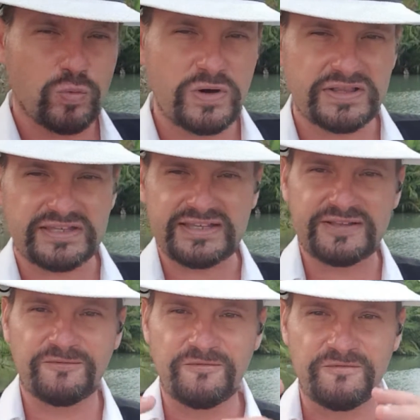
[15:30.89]
with
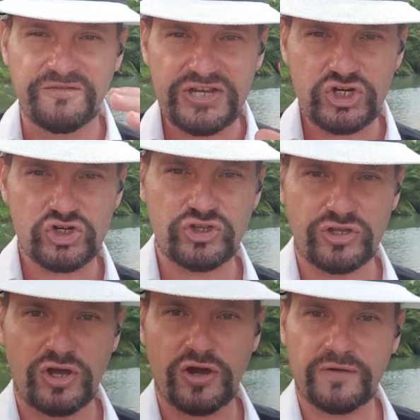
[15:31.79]
its
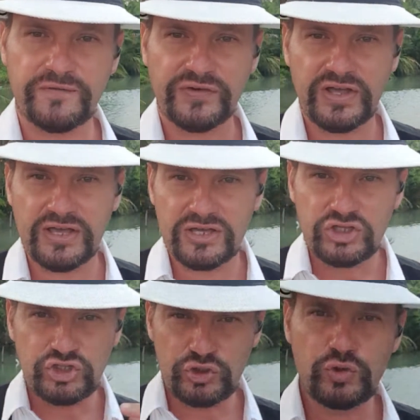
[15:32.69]
vision of
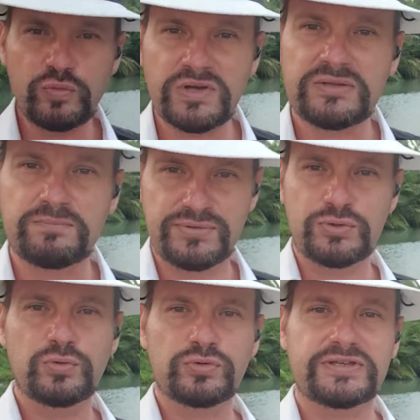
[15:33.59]
human
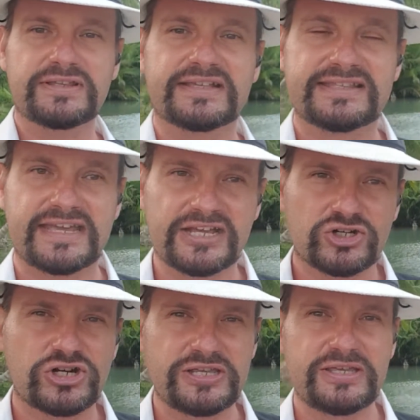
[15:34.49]
beauty, that
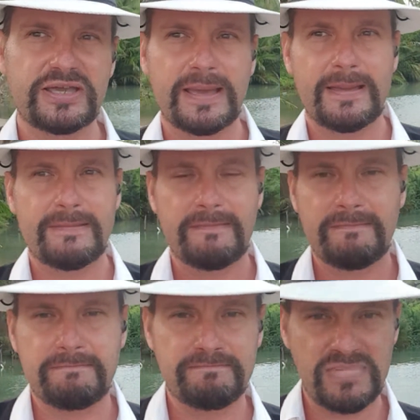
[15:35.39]
actually
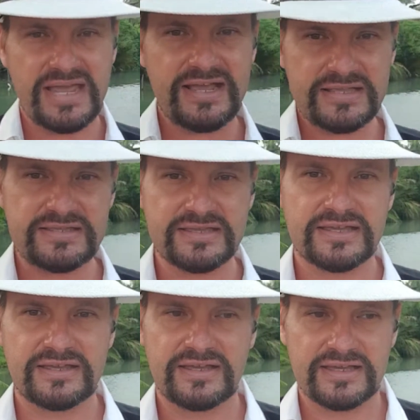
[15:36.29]
man
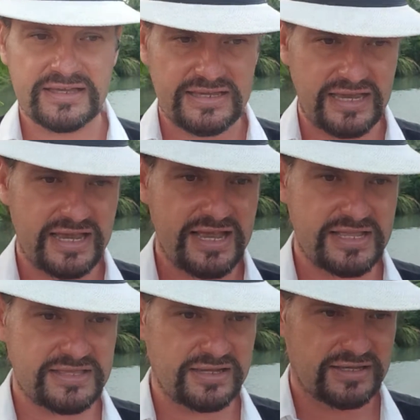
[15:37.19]

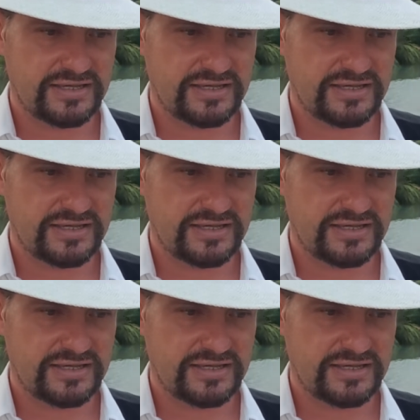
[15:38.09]
can